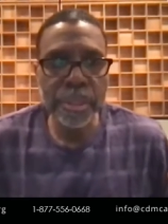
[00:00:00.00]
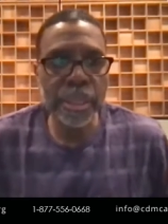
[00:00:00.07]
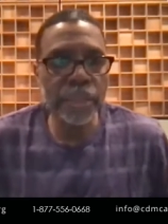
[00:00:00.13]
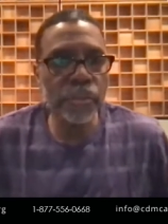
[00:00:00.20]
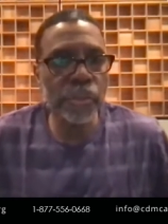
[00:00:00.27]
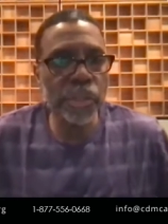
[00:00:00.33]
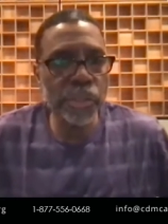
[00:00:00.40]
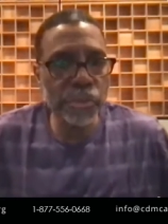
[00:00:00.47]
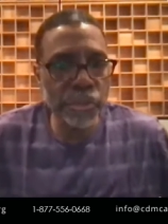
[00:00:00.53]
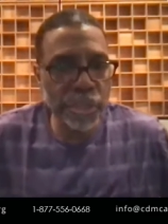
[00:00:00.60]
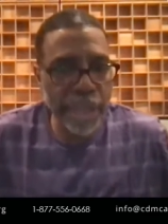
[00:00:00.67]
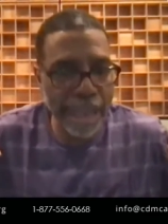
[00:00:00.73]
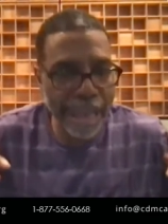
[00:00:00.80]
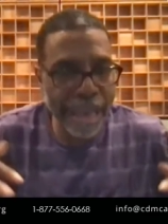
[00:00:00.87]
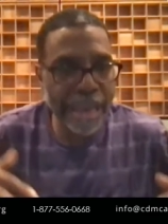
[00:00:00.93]
that's when you
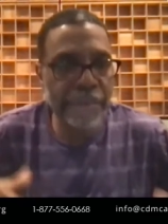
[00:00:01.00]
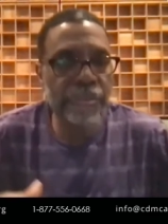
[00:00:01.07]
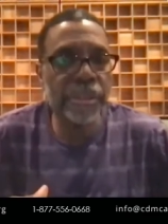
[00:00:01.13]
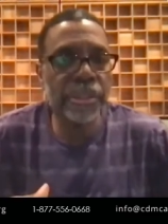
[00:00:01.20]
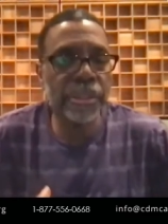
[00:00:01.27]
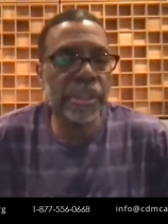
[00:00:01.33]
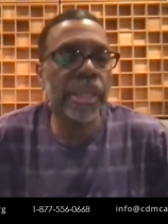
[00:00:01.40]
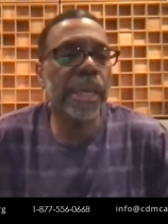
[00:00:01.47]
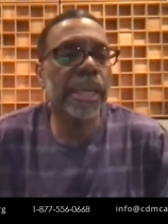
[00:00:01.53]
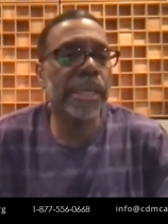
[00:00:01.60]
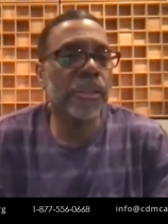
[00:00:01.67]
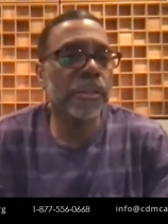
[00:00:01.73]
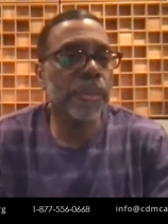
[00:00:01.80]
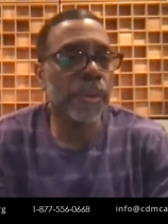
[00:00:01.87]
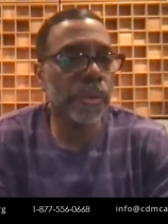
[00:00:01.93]
dive into that
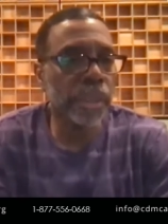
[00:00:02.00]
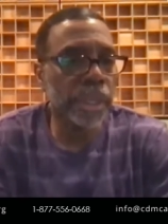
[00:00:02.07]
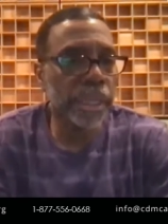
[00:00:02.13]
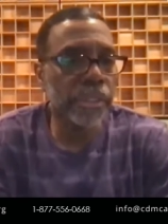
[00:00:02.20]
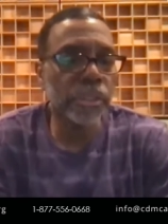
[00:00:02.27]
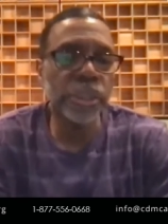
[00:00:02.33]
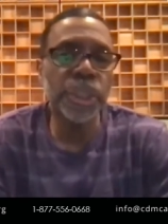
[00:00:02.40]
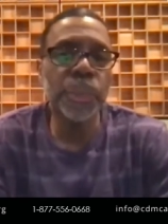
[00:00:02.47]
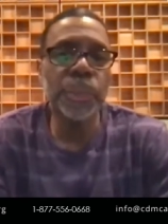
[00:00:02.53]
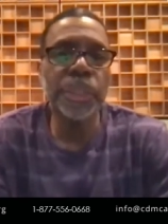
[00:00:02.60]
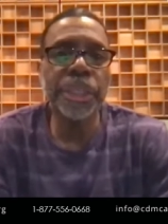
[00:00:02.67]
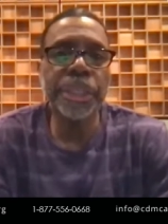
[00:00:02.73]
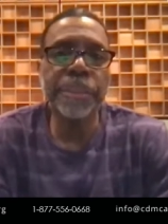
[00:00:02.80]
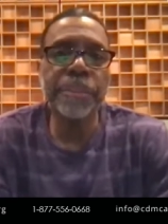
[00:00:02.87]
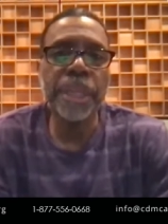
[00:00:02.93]
intimate relationship
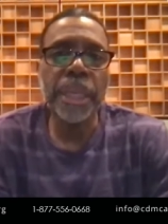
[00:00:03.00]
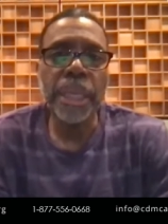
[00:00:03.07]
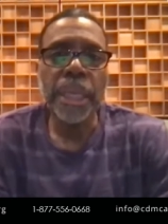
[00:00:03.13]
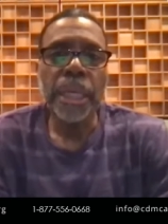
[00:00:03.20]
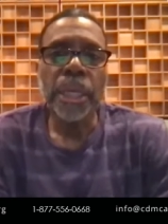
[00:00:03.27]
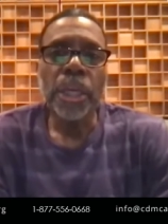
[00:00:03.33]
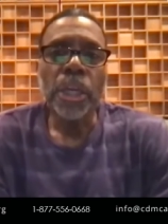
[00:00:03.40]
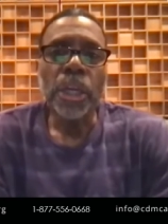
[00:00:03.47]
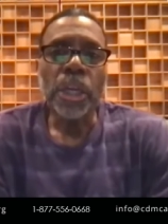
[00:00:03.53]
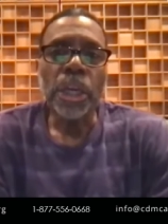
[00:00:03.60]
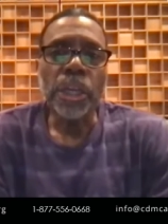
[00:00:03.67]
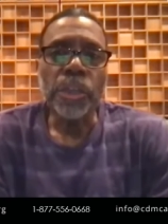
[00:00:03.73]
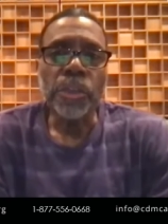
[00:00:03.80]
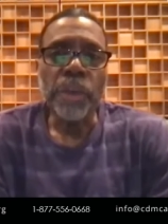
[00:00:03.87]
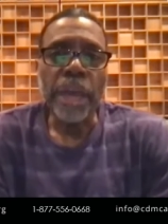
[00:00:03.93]
with him
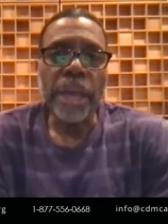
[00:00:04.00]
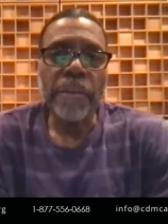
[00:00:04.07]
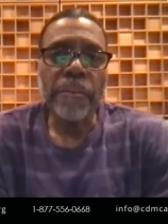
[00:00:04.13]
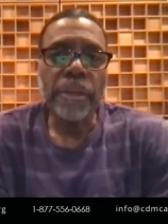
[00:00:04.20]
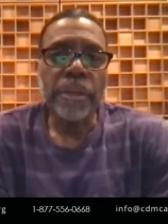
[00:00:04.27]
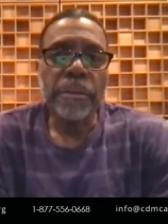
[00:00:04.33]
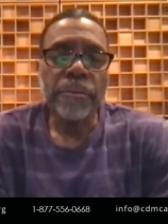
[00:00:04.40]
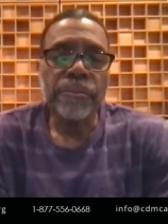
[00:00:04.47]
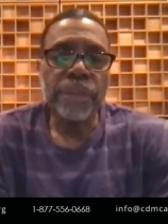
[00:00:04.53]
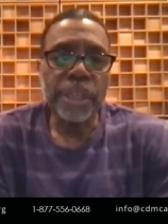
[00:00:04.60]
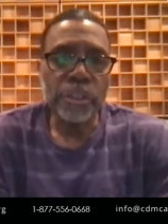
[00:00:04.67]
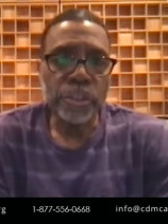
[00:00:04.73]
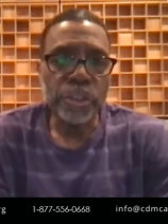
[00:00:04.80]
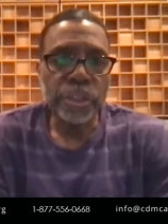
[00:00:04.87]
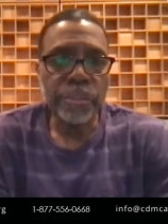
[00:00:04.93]
and you have a
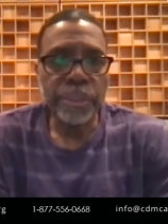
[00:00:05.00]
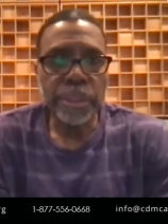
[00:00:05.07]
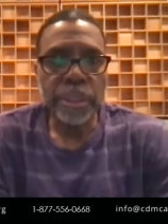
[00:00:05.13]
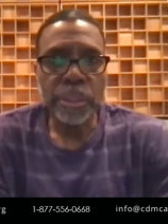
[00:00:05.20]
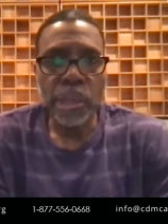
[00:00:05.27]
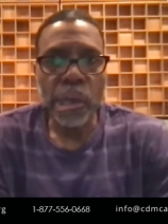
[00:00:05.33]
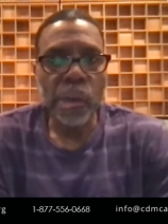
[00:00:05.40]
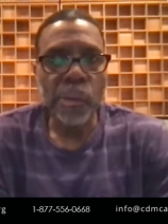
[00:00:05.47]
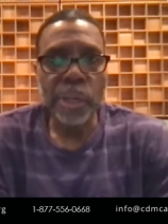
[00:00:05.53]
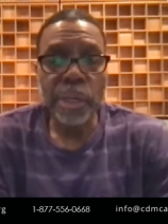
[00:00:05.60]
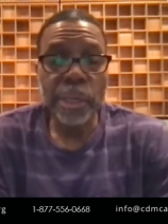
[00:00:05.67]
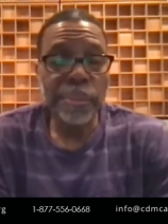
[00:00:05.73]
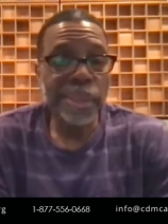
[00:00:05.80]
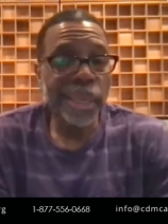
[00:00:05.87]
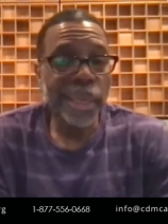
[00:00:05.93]
fellowship and a talk with
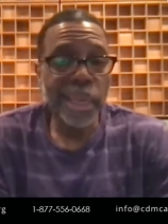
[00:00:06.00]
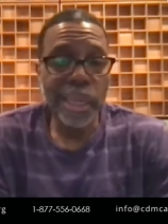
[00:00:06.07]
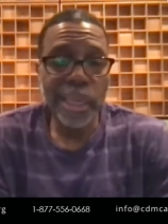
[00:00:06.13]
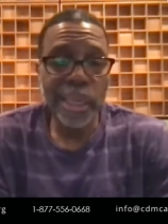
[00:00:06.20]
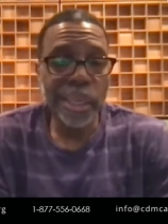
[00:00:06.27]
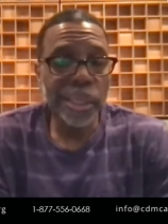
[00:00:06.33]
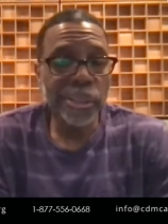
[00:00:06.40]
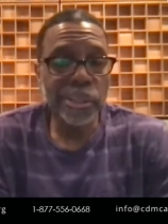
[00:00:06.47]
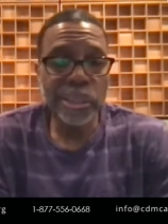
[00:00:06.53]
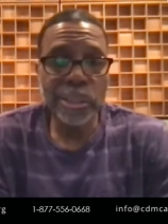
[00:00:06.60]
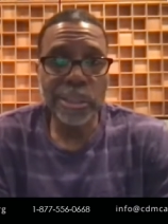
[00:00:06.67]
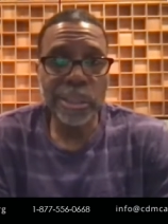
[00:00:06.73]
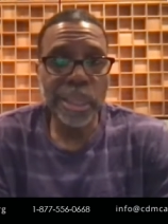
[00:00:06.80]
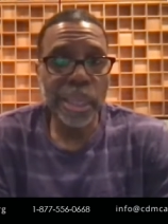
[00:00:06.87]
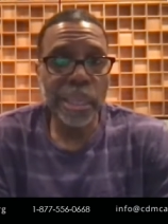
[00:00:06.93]
him and he
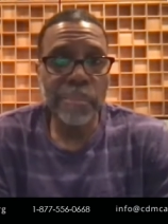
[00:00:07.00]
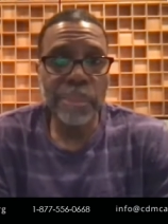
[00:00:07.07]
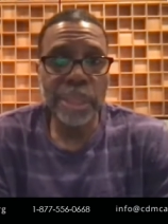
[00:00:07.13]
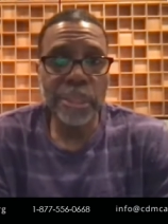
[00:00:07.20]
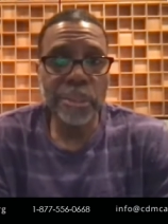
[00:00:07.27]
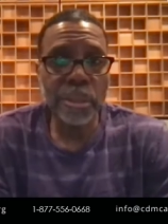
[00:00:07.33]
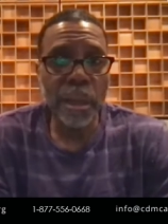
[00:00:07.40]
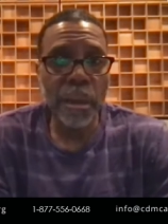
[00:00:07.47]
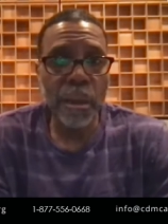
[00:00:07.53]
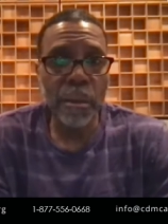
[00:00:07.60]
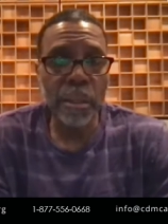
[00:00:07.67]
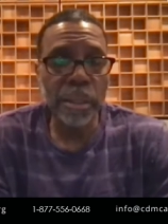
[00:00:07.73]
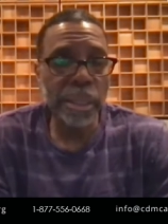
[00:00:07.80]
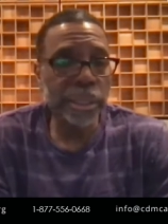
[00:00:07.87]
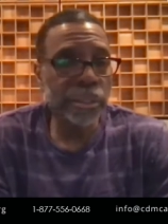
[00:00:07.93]
just kind of makes
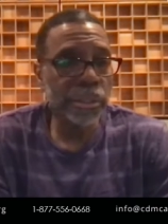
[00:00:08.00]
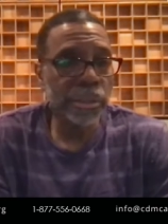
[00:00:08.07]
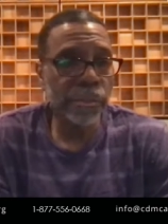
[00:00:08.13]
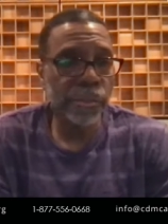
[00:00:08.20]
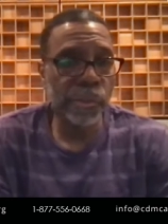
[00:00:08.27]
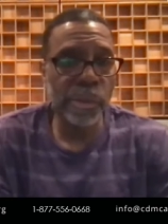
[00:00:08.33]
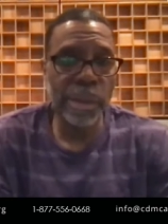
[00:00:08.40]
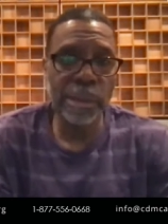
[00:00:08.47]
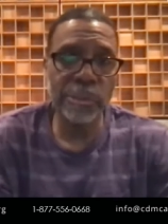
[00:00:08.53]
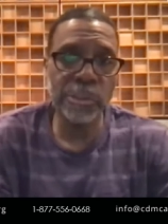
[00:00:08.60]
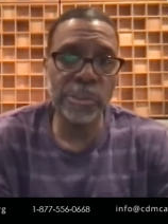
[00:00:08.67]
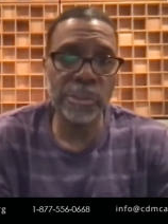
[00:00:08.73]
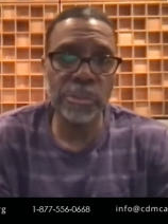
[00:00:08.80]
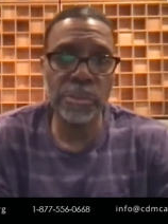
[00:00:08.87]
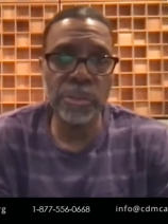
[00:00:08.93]
all of that stuff around
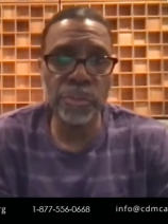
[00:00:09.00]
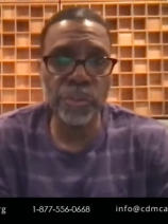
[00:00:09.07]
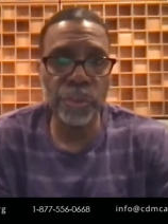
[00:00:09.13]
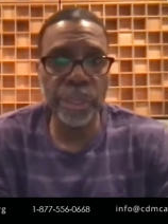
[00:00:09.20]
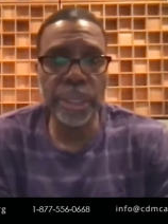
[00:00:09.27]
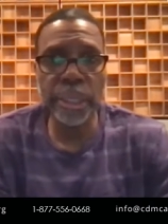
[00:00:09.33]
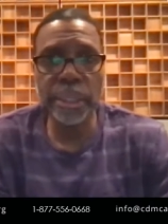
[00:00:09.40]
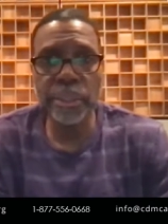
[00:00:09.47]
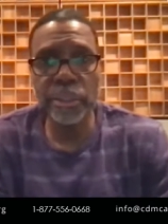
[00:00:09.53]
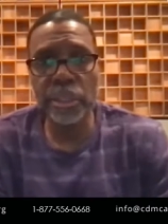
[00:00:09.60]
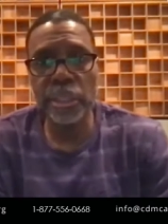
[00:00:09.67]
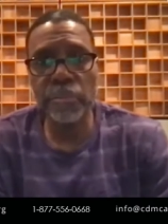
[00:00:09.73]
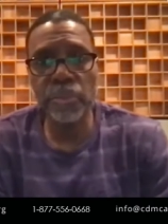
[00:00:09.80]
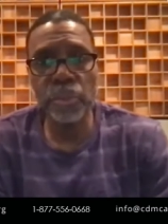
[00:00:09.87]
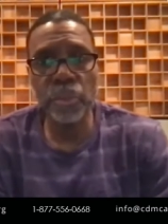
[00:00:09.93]
you shrink it
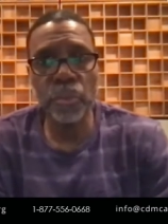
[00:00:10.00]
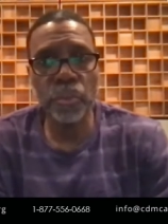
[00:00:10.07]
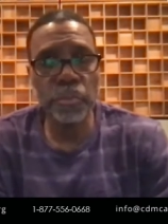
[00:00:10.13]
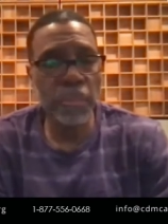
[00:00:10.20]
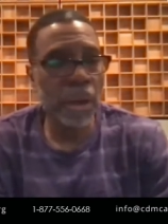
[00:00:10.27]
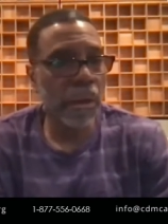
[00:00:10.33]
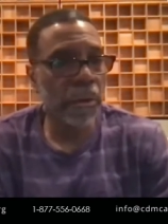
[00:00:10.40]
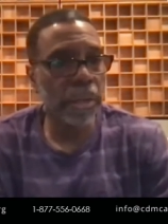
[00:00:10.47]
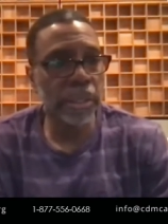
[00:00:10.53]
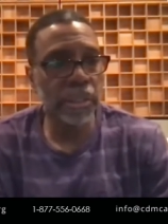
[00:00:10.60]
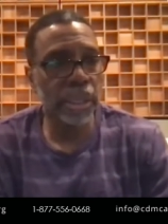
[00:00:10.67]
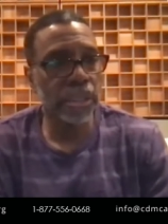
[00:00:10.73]
seems so small he